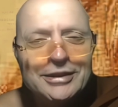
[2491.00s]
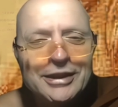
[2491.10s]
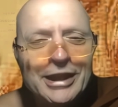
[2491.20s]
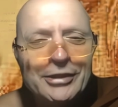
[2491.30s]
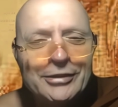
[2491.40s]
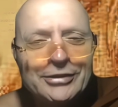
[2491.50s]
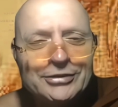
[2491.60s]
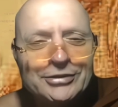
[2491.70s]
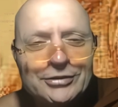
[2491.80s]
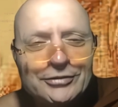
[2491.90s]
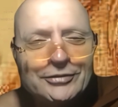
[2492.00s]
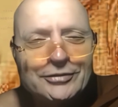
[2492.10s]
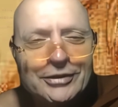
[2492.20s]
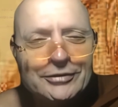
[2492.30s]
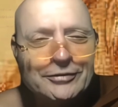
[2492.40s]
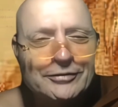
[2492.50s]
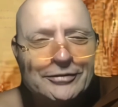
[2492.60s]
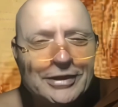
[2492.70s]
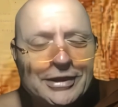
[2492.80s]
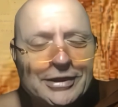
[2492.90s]
areas of of
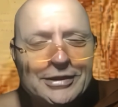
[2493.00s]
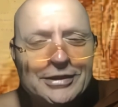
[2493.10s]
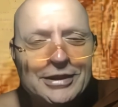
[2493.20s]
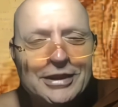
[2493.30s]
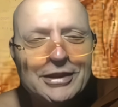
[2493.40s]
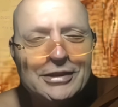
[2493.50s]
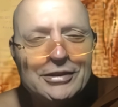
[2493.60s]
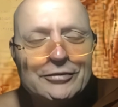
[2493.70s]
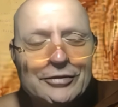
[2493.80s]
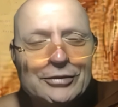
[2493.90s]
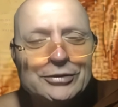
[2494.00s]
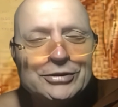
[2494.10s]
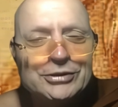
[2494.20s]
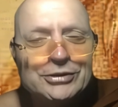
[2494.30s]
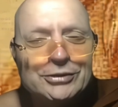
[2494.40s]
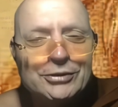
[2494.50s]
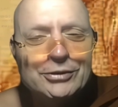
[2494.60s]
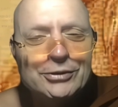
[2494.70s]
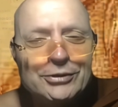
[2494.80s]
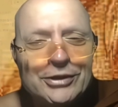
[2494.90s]
uh, confusion
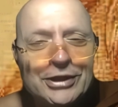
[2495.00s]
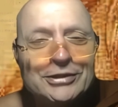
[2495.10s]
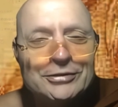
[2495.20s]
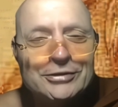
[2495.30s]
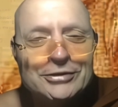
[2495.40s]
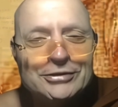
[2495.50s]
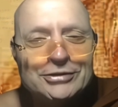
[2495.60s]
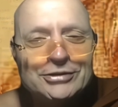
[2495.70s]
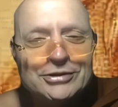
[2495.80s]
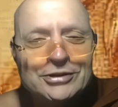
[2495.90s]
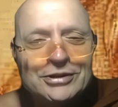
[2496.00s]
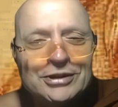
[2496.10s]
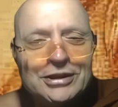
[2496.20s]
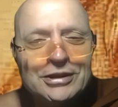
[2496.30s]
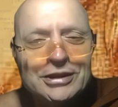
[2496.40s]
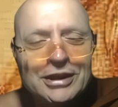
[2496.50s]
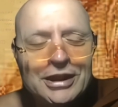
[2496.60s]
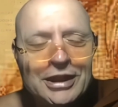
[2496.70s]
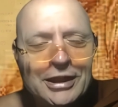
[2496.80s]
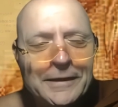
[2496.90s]
or ignorance.
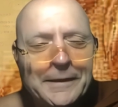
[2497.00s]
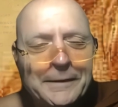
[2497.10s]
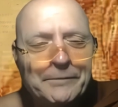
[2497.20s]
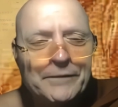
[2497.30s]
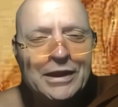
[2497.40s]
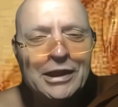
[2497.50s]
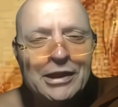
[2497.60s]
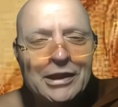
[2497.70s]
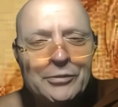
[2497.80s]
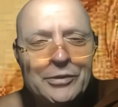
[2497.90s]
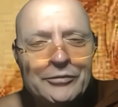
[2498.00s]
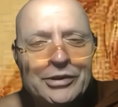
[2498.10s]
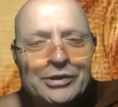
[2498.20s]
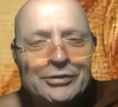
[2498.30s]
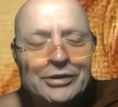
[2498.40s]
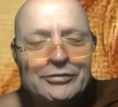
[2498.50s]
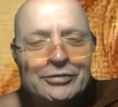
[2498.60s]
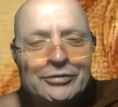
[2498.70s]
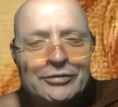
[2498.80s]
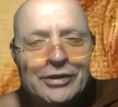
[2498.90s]
Um, and I'm, I'm very
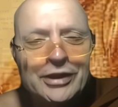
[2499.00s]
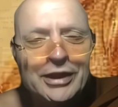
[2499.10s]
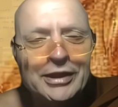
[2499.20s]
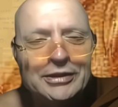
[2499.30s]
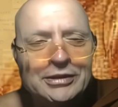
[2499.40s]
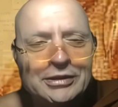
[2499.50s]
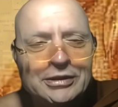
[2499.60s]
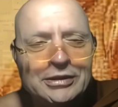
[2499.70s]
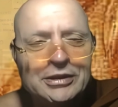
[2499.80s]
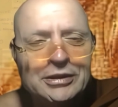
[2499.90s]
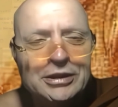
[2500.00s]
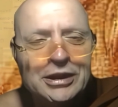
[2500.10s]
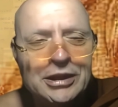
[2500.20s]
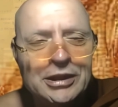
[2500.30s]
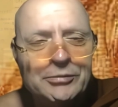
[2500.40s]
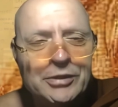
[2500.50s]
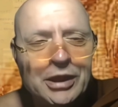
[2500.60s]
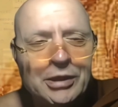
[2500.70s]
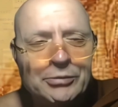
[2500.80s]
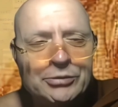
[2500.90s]
grateful for that. Um,
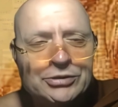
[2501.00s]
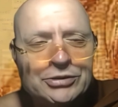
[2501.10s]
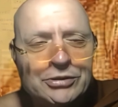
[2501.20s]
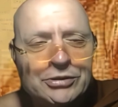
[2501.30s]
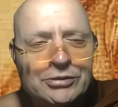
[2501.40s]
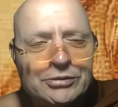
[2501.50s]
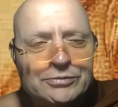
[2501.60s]
I'm also